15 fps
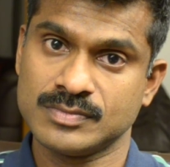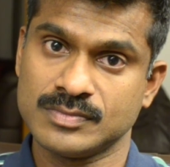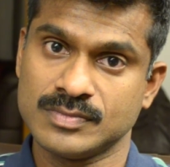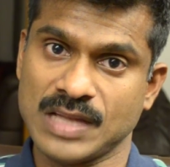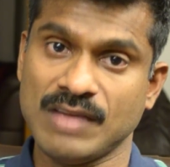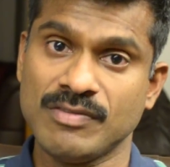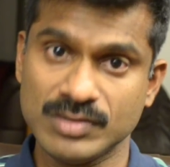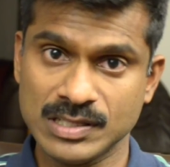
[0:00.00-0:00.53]

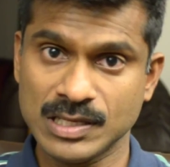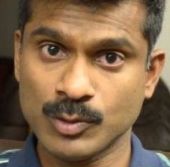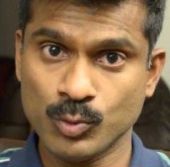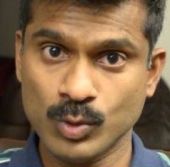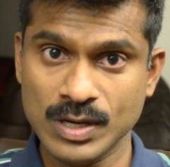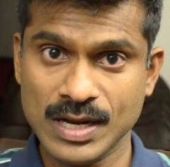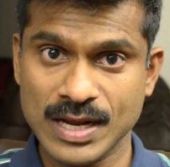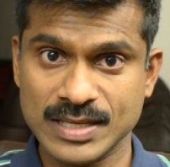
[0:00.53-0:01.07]
everything
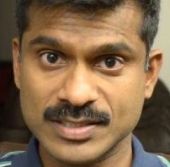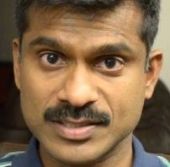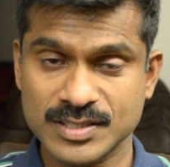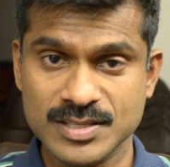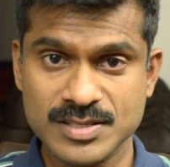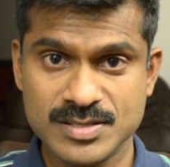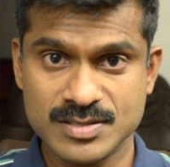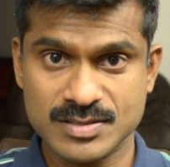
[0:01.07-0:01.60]
will
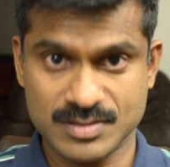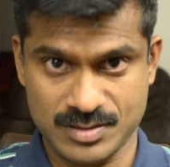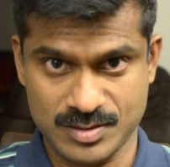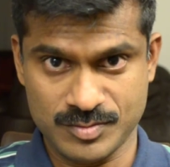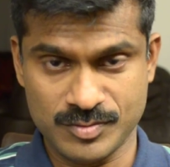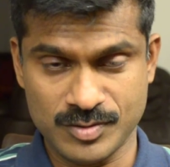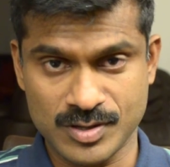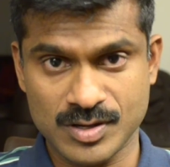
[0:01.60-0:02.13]
exist in
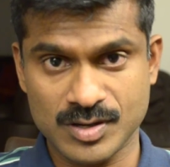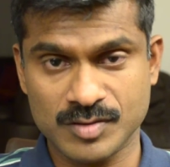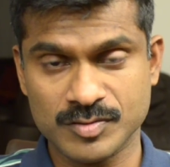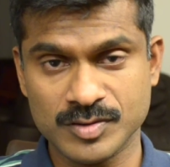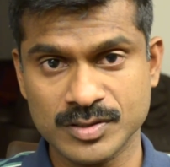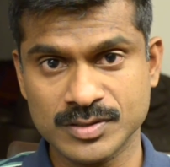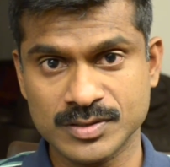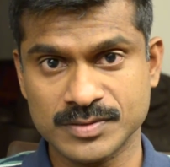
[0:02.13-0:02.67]
front of
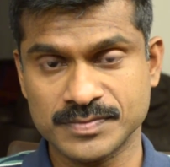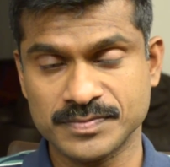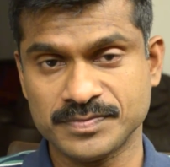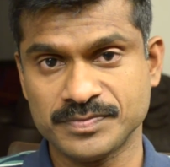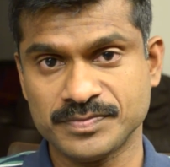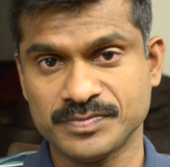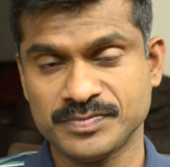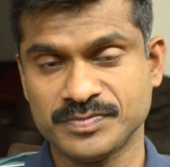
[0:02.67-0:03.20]
us,
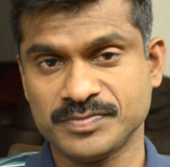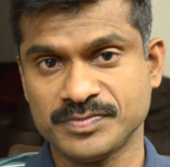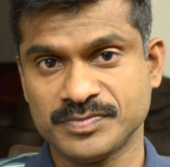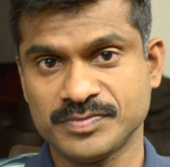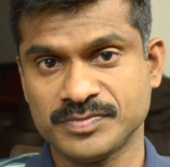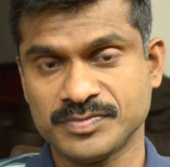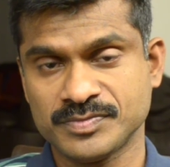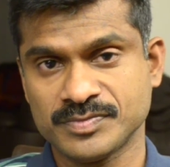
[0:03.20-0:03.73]

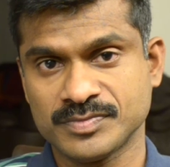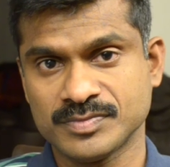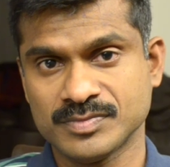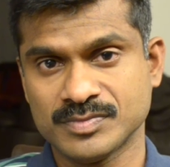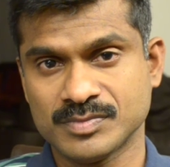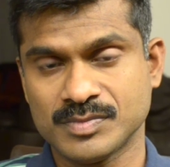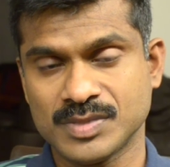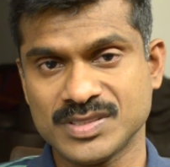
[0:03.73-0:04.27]

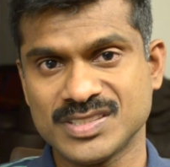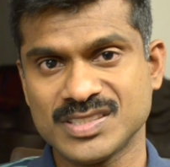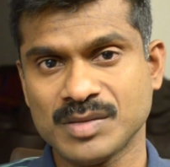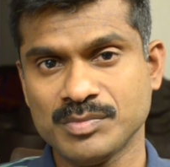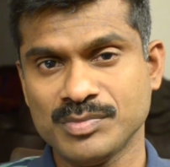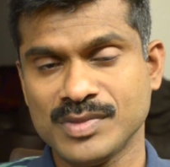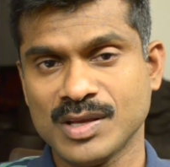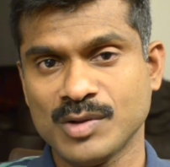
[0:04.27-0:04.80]
but
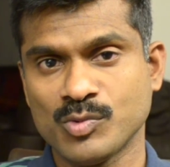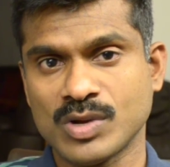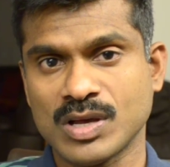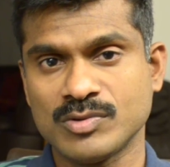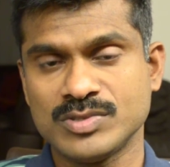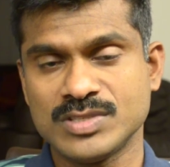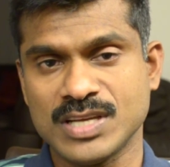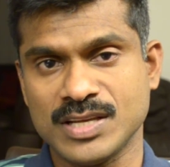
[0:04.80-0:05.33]
something would
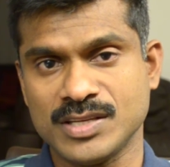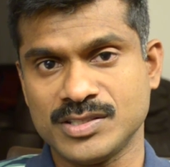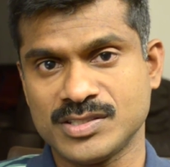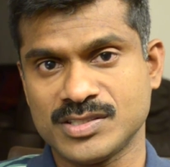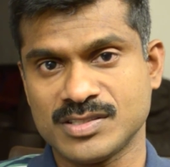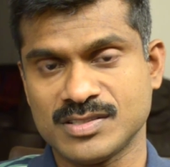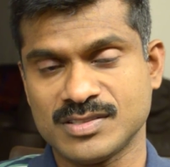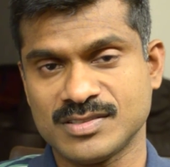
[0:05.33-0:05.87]
have changed.